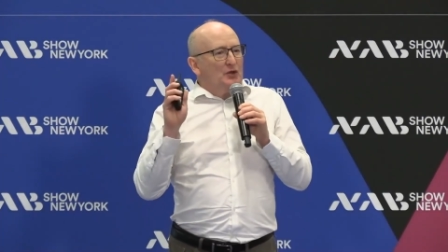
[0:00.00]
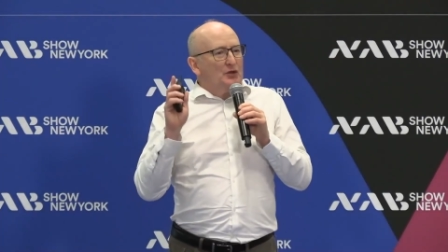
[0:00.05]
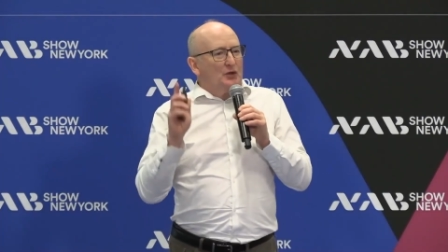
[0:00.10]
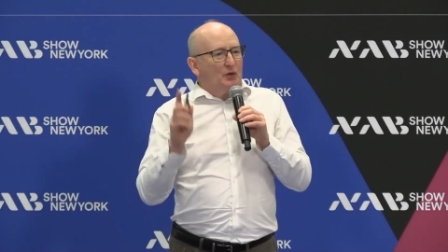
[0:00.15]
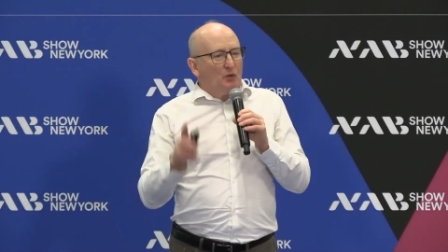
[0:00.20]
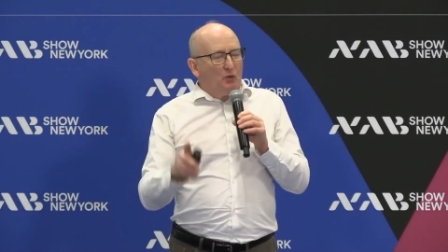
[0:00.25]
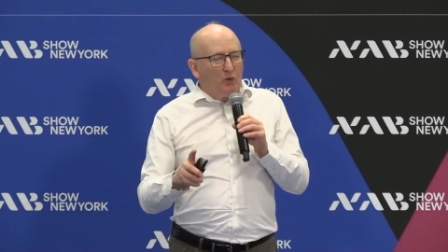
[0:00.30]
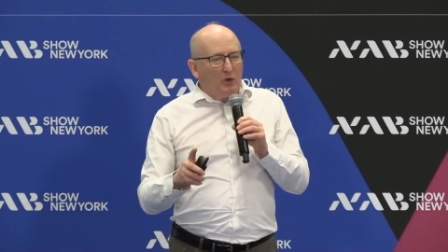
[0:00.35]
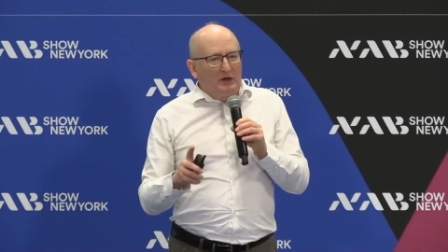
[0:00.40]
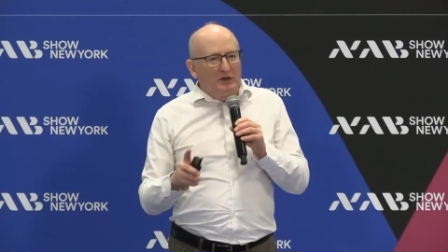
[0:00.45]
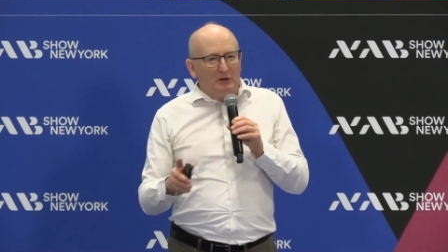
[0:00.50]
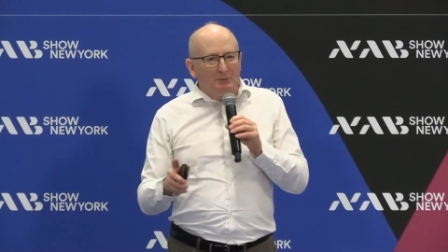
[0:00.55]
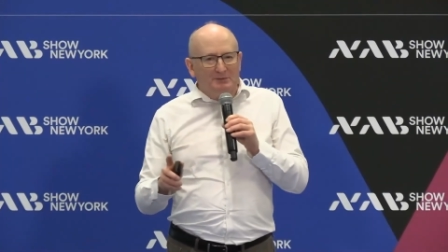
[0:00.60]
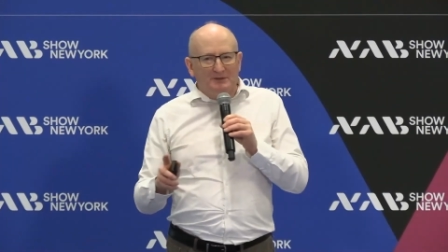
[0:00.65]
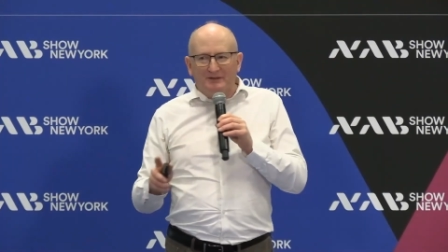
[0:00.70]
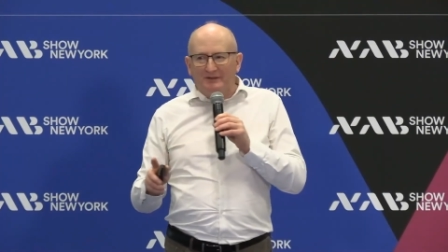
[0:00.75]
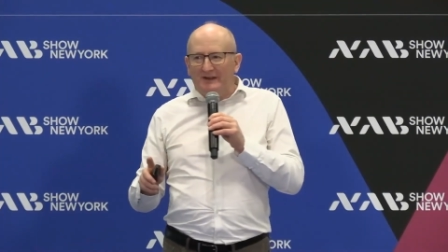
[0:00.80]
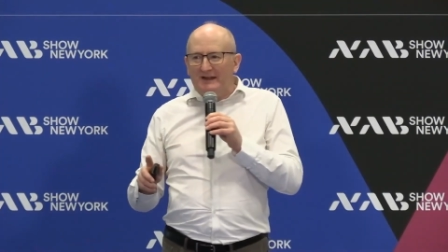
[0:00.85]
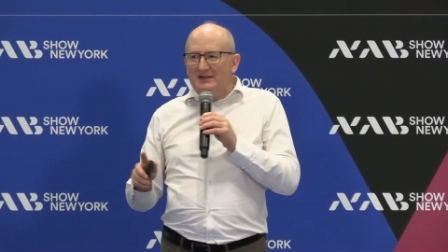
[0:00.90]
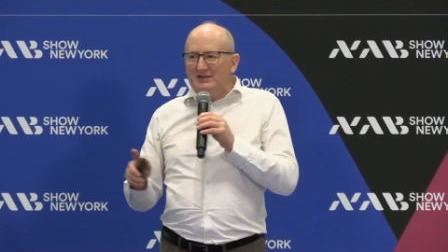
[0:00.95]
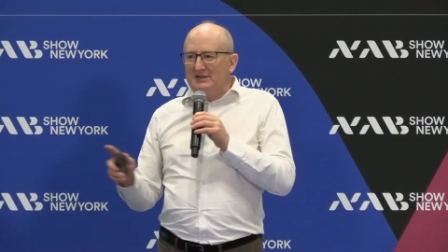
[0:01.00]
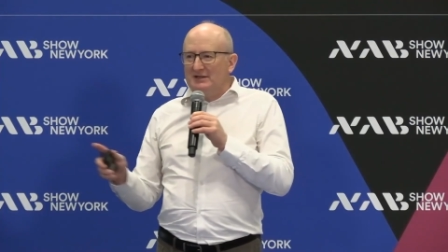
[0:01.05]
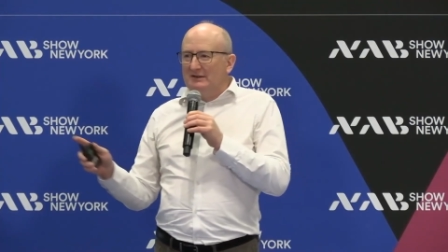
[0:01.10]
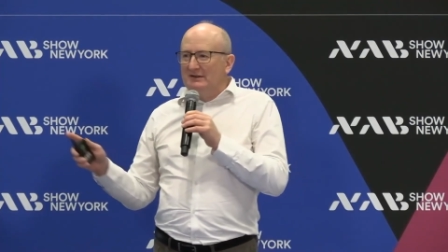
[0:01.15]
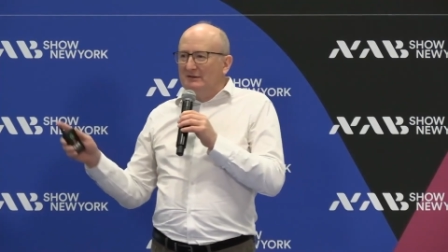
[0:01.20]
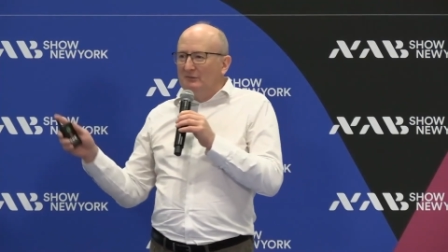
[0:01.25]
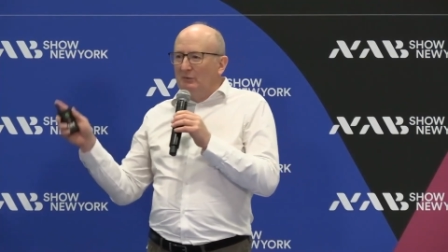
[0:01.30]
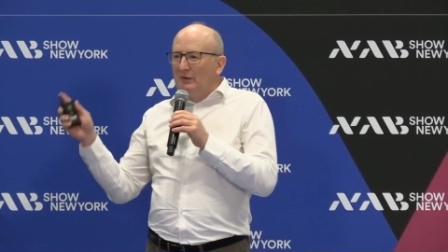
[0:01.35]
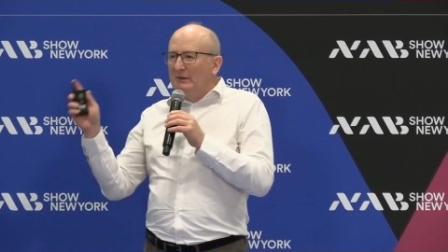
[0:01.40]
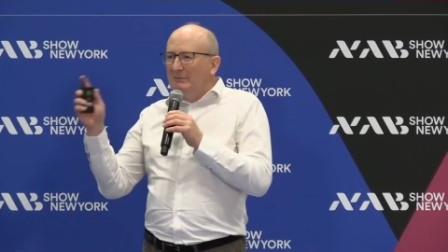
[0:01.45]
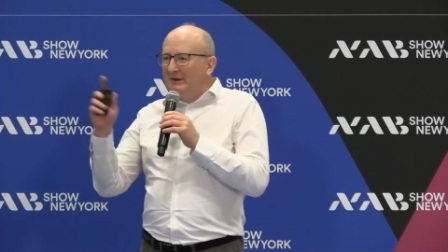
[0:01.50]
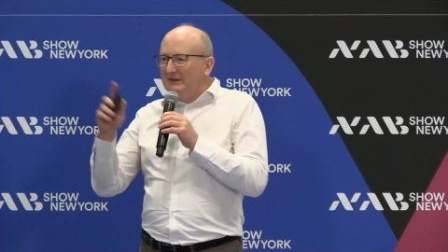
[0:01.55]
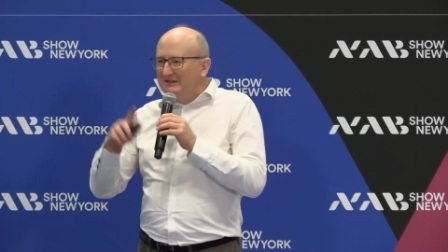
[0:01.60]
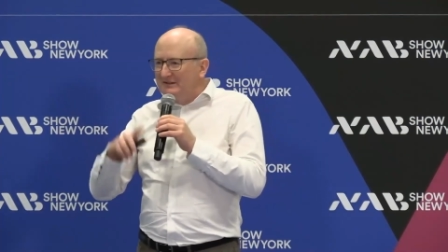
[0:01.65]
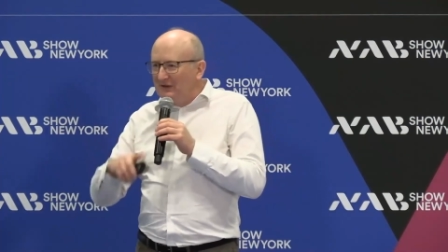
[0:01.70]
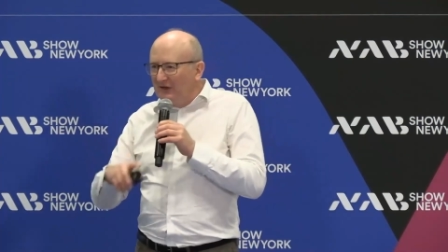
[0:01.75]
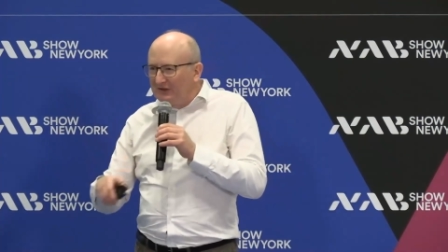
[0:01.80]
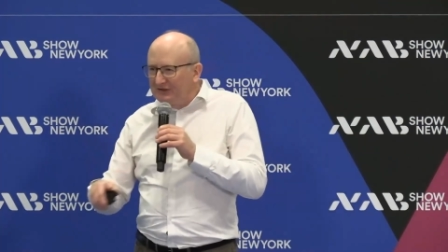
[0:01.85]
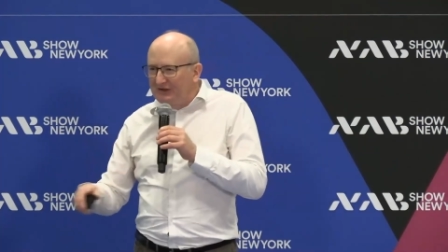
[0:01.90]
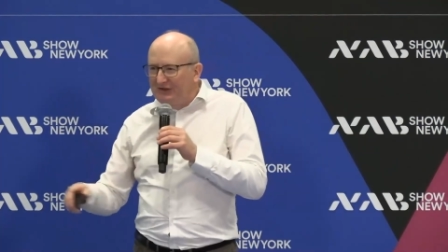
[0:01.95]
the one observation when we
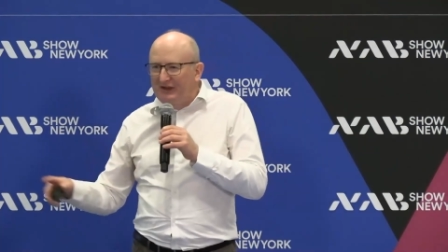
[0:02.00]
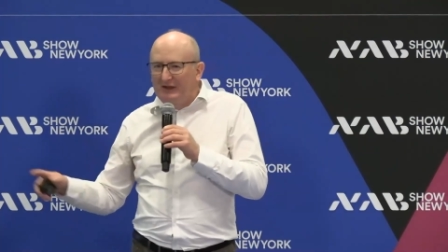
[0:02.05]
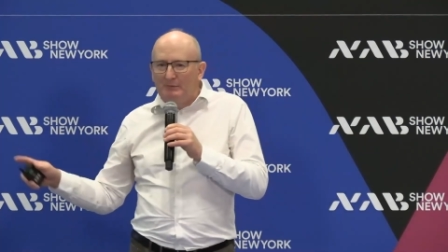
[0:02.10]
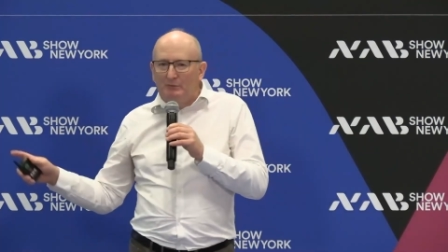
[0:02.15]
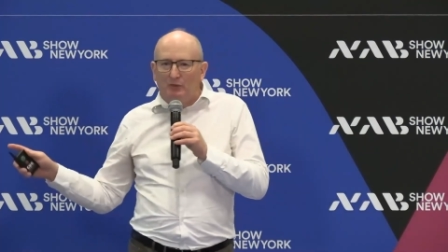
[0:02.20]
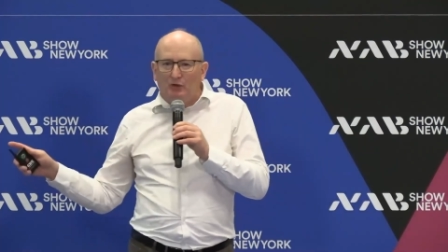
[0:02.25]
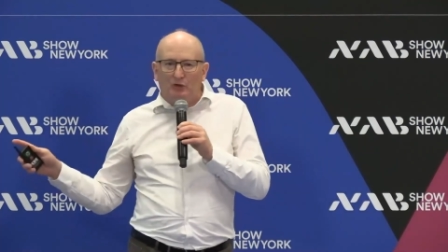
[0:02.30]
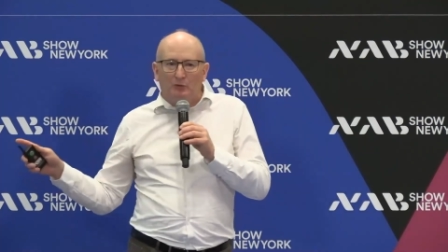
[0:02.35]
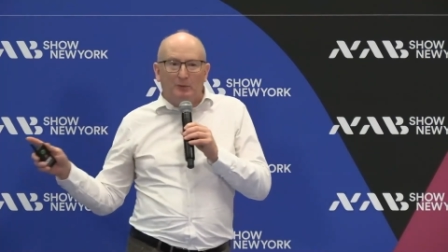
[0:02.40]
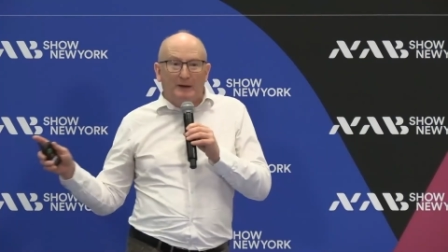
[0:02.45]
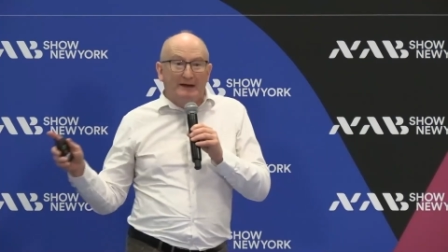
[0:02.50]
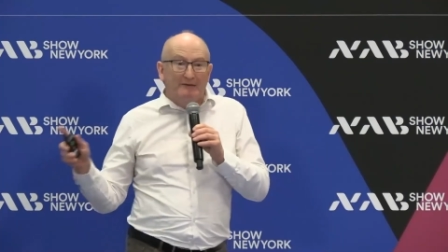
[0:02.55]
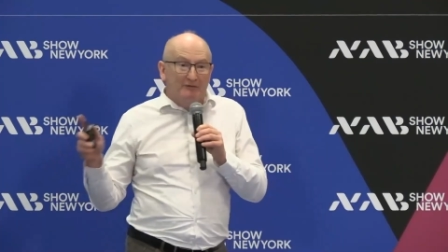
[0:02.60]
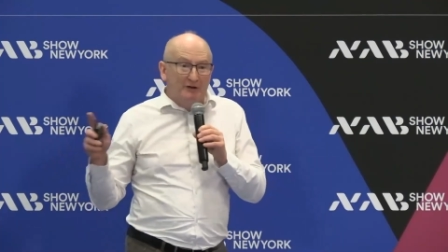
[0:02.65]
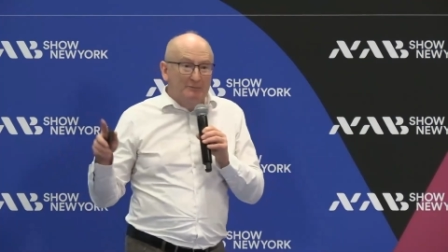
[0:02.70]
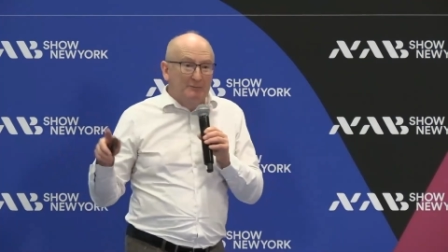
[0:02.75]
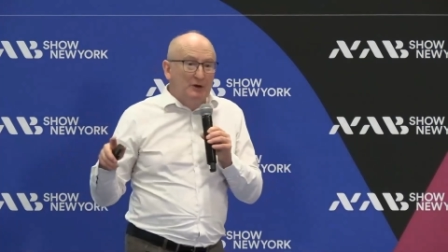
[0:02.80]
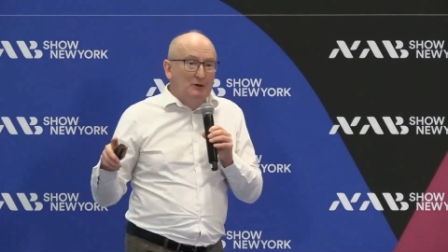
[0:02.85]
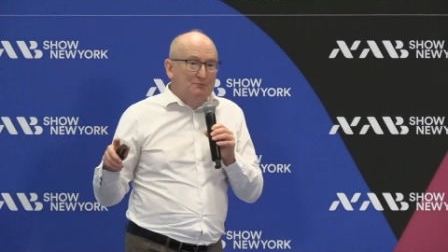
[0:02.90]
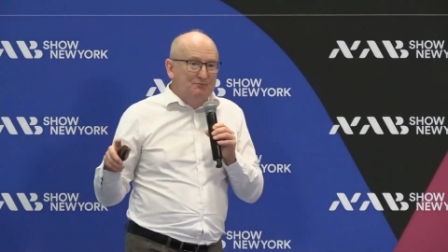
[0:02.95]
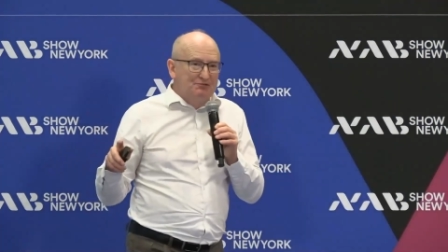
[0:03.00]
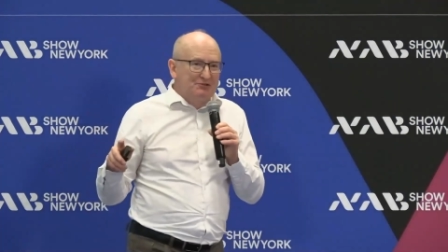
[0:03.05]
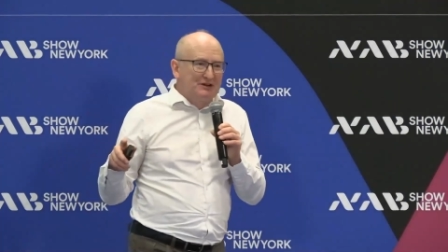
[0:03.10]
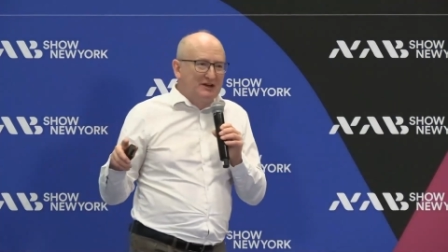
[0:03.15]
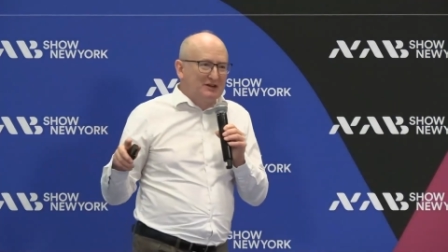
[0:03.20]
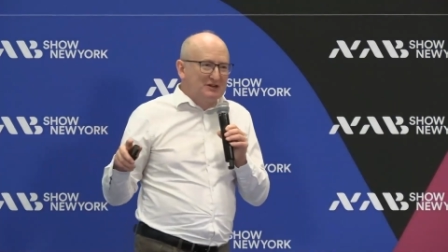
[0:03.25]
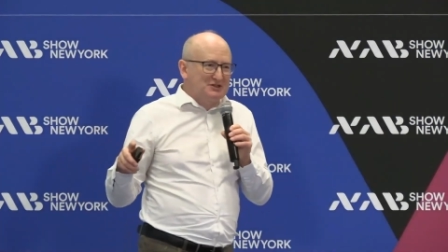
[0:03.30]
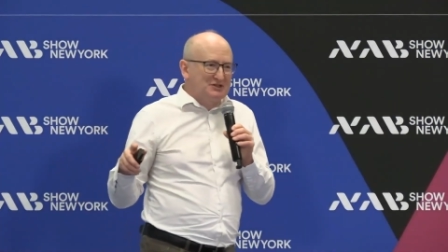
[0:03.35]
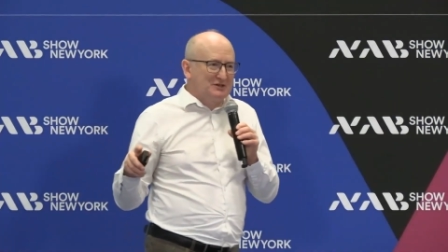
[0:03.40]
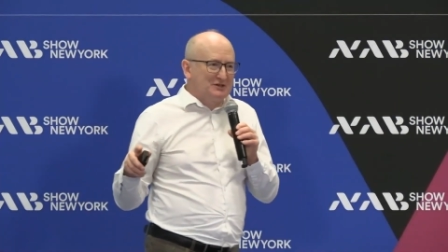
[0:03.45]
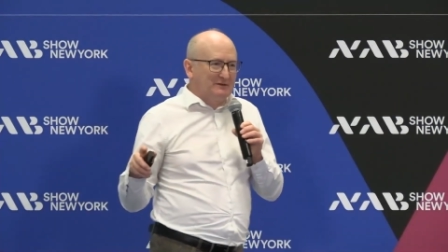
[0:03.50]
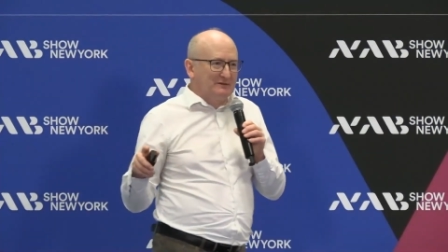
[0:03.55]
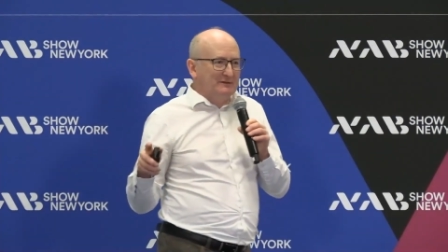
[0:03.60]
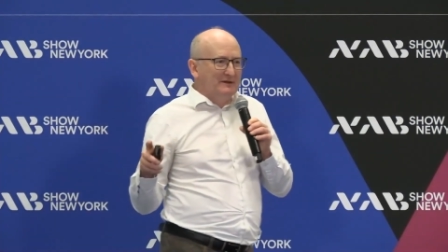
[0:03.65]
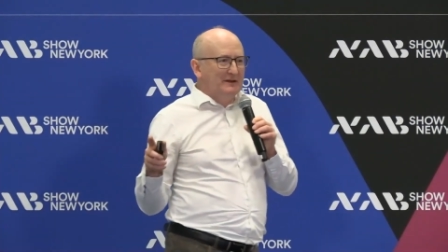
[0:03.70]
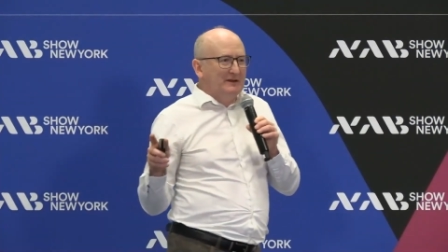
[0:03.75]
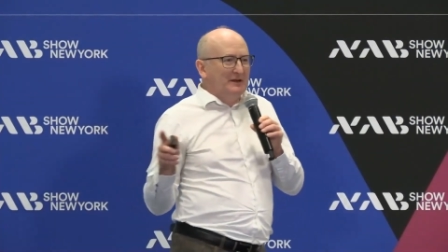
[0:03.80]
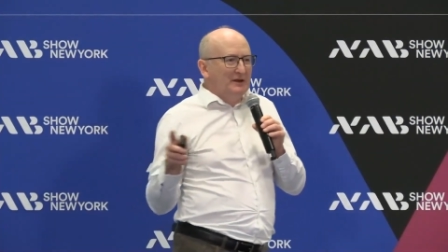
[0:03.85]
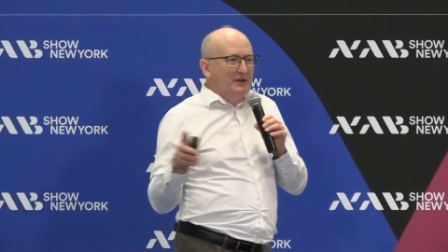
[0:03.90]
start to think more about remote production,